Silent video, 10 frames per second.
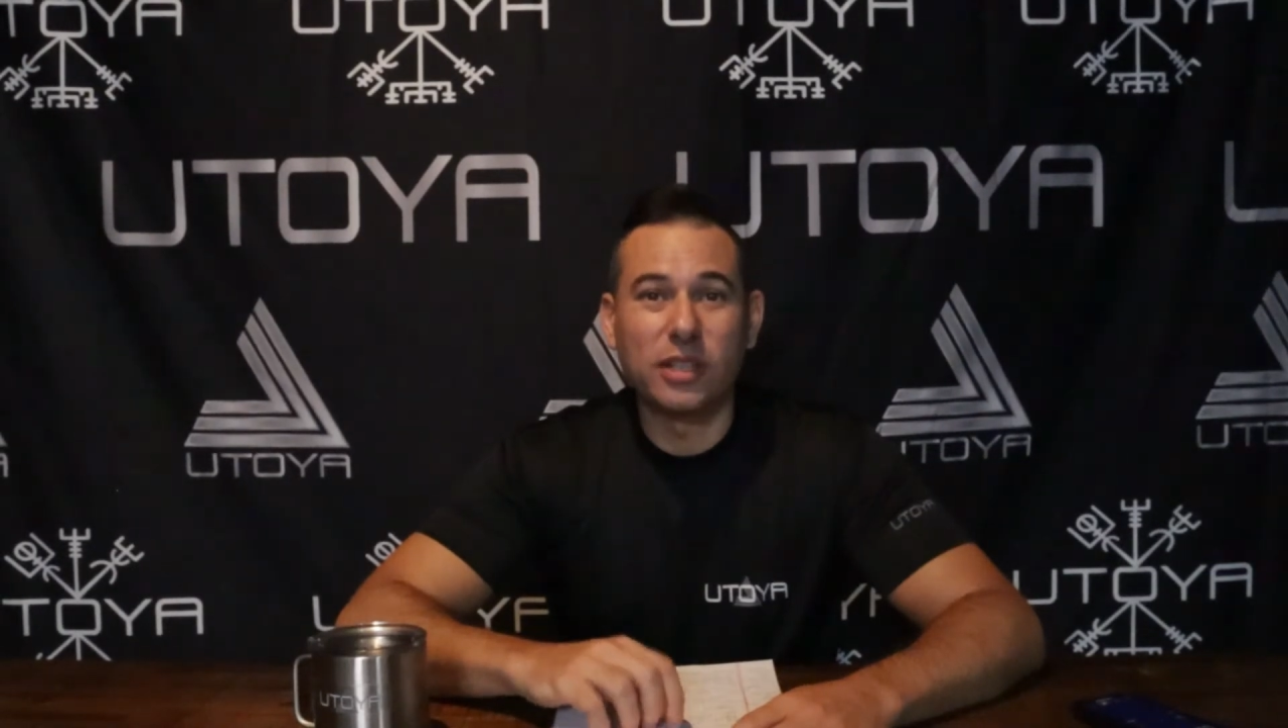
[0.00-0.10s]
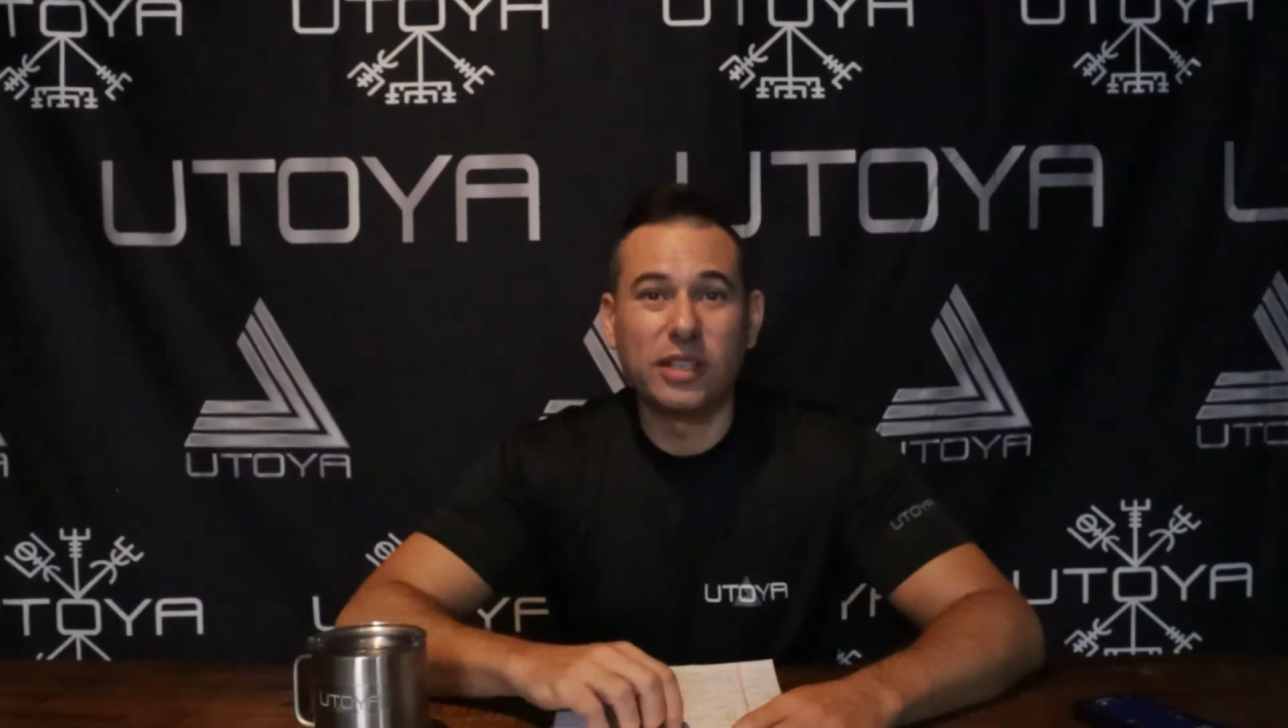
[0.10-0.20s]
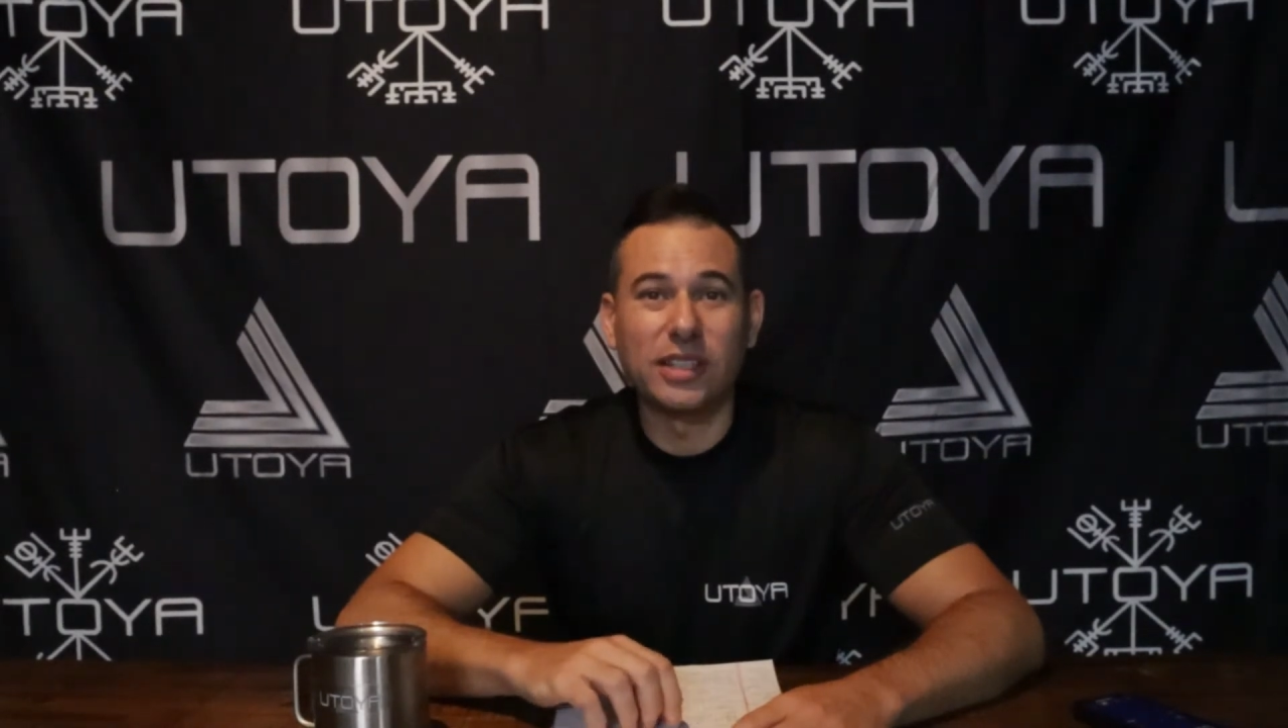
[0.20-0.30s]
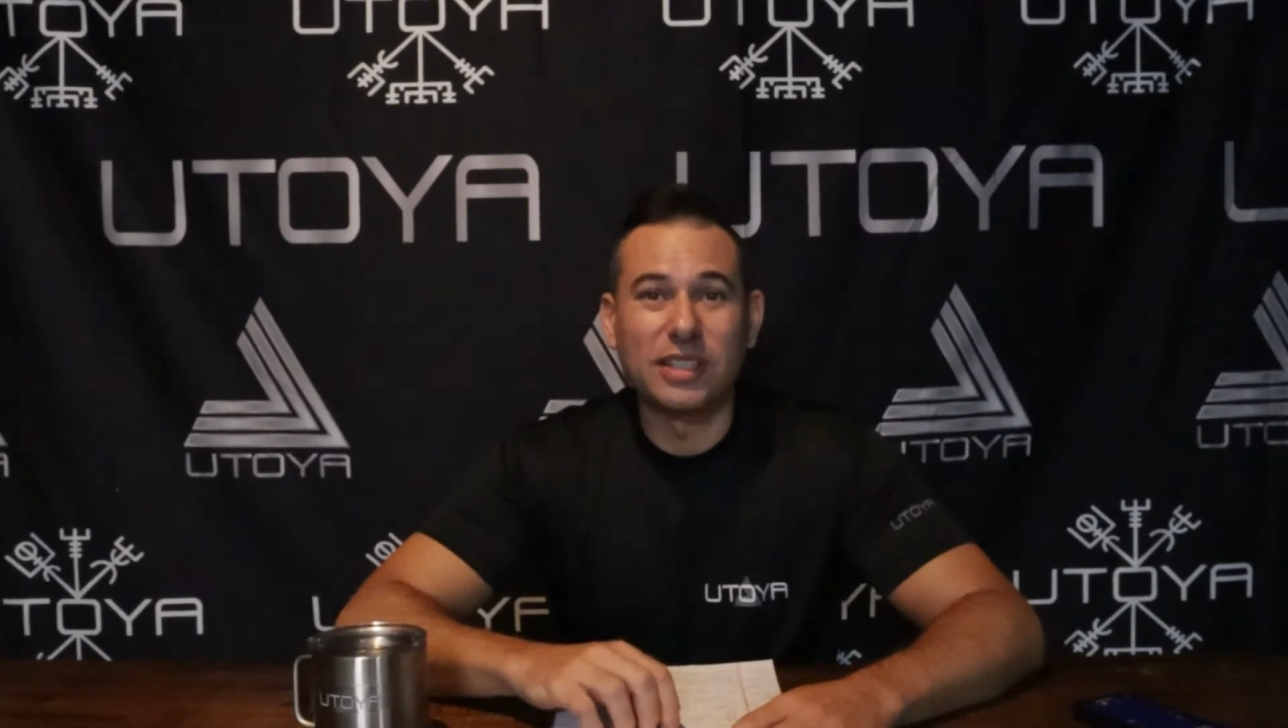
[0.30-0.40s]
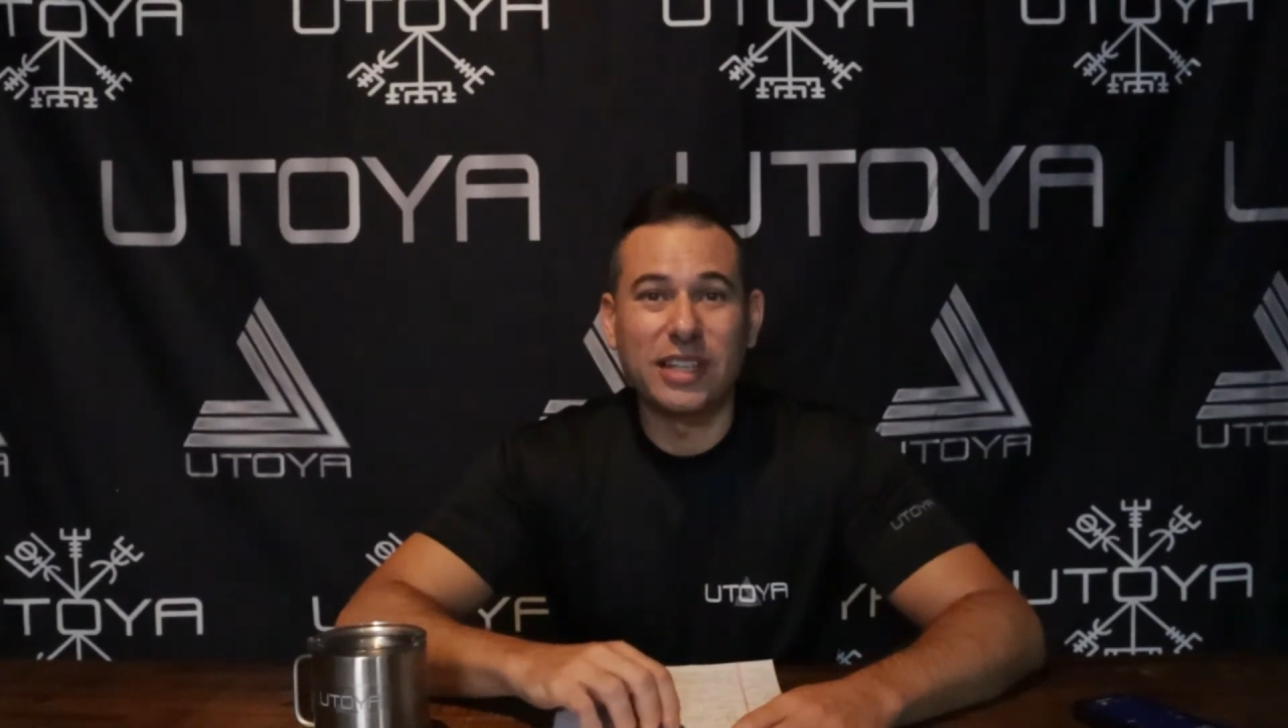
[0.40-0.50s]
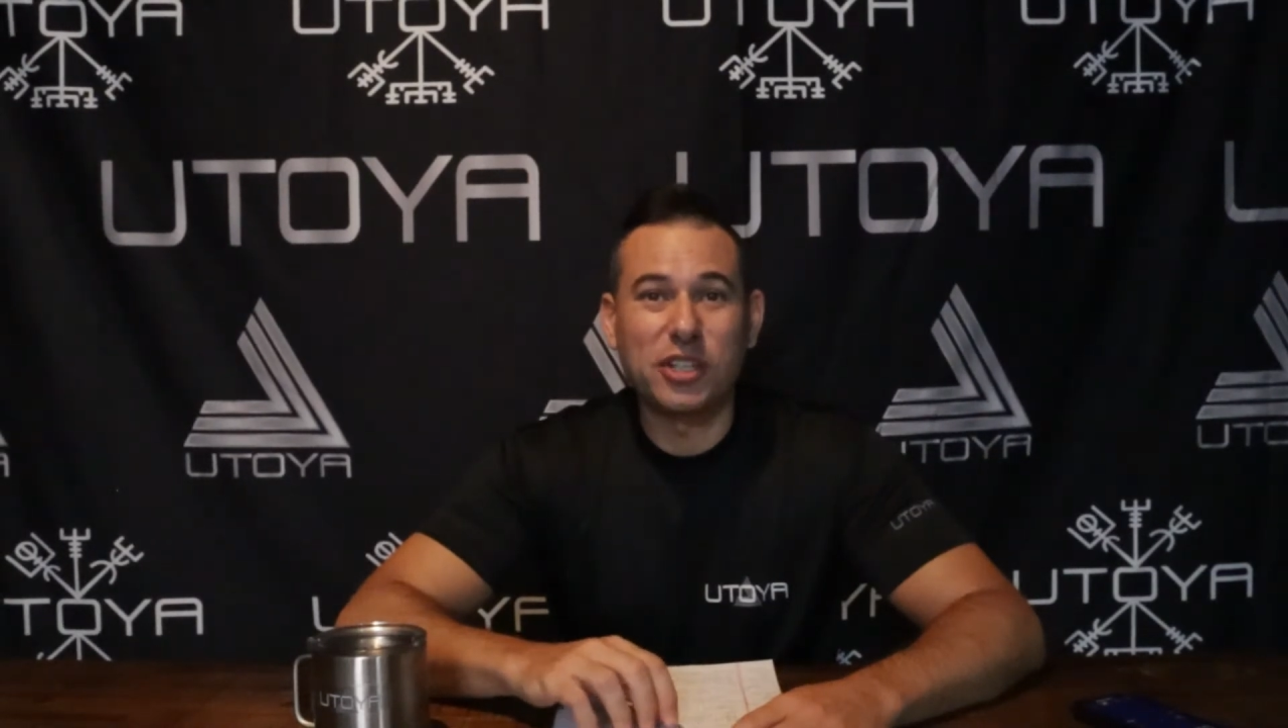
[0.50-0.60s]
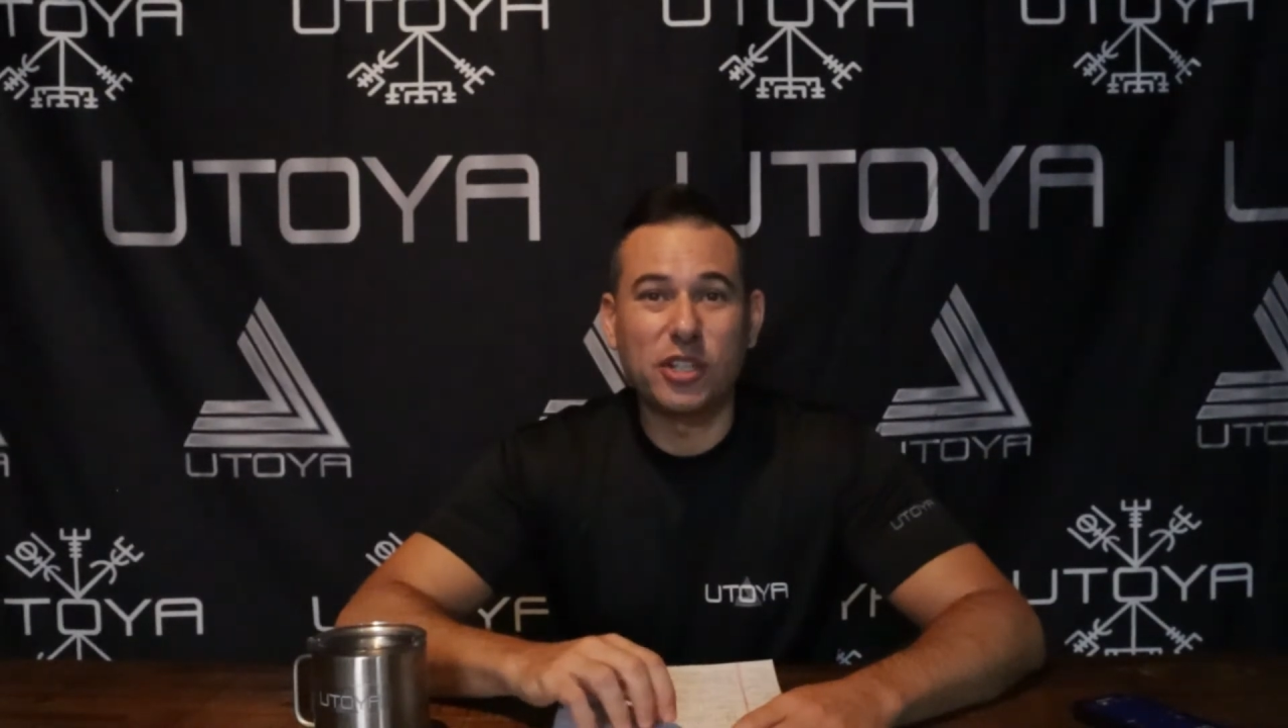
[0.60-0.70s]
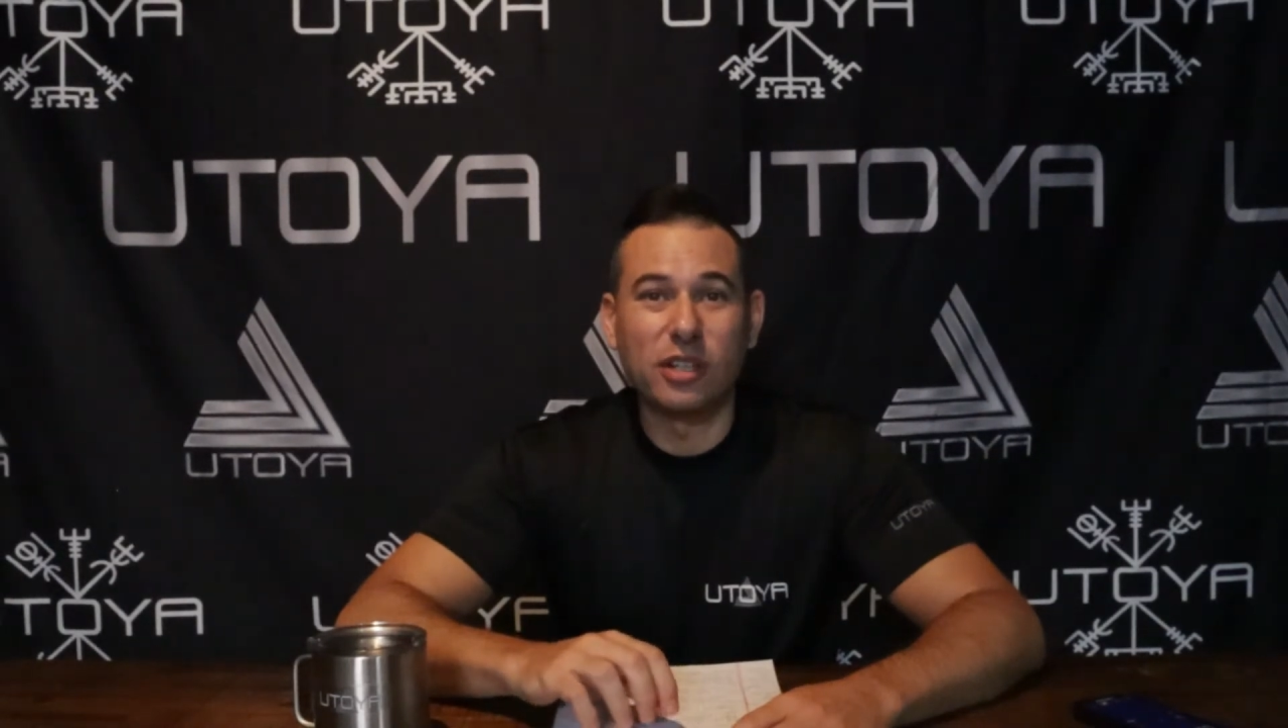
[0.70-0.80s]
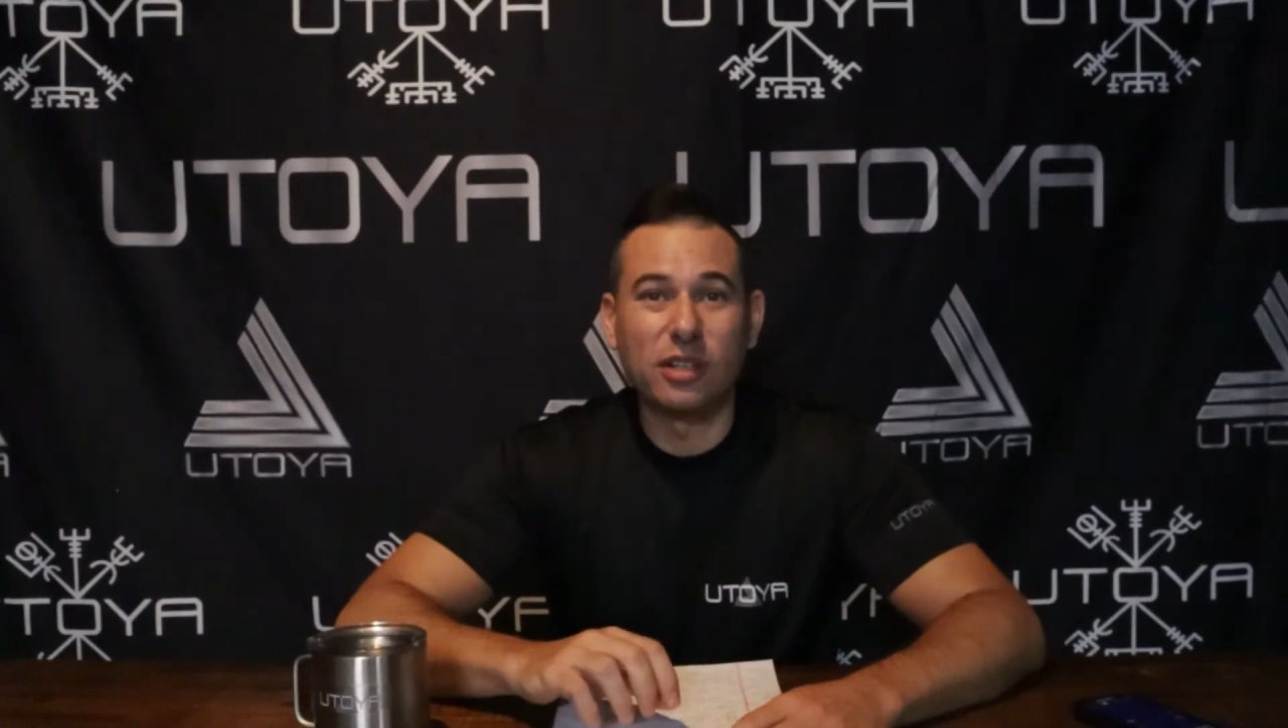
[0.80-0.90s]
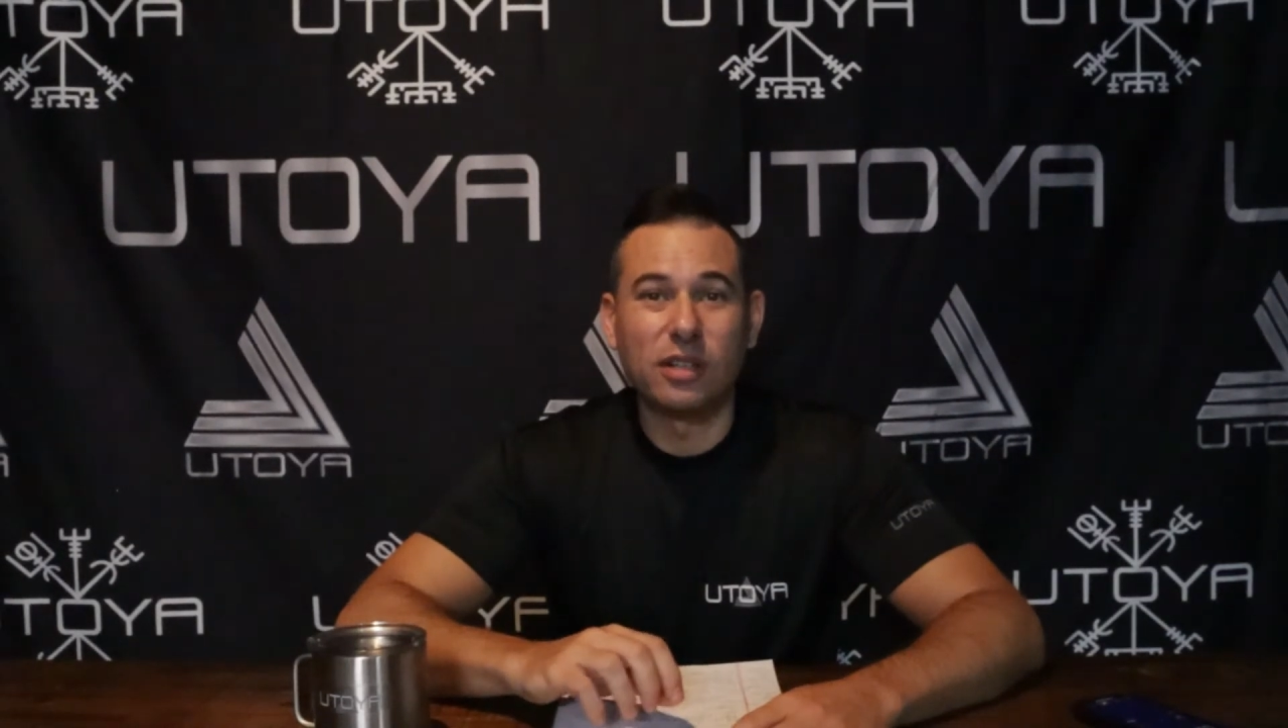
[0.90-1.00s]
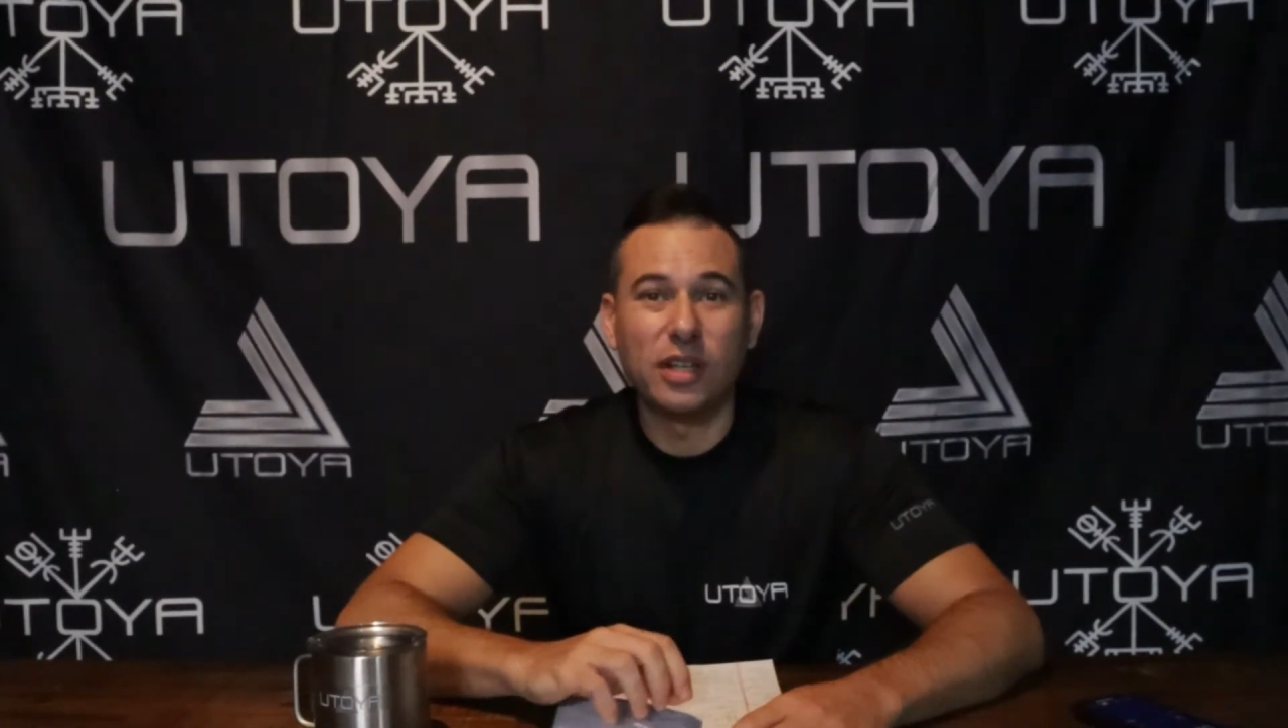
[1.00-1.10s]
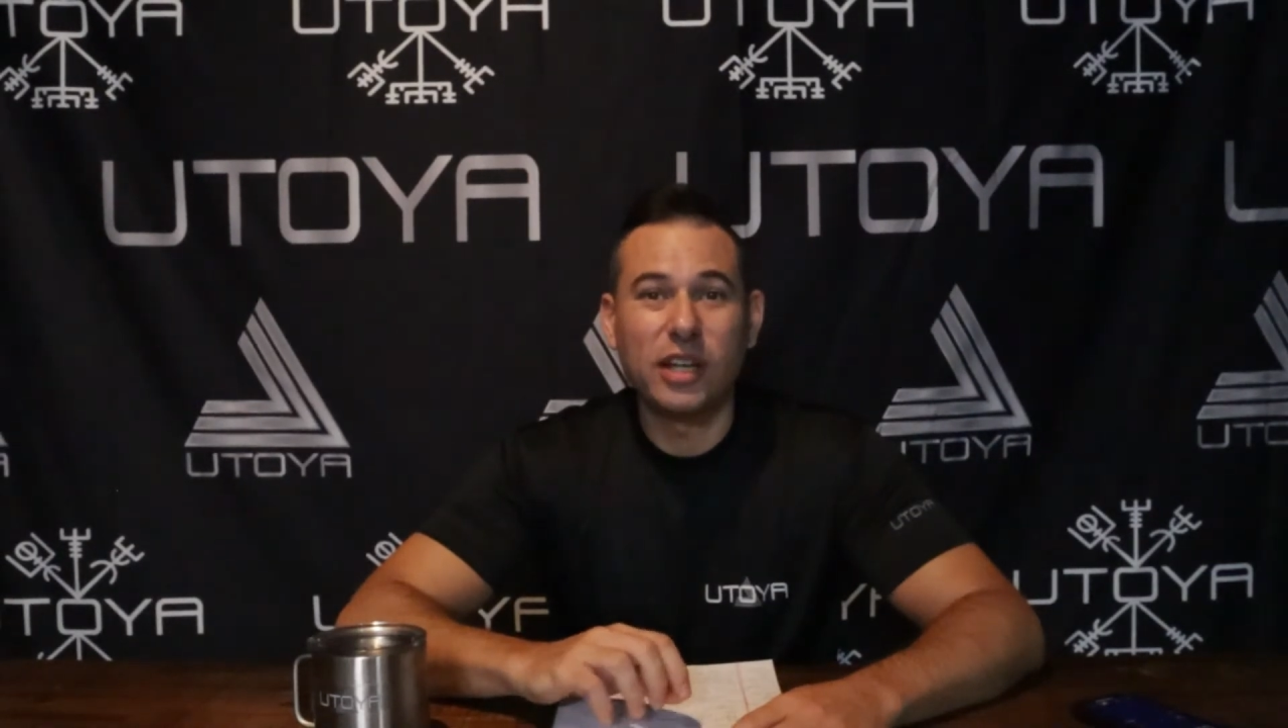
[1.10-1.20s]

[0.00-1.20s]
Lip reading: the legalization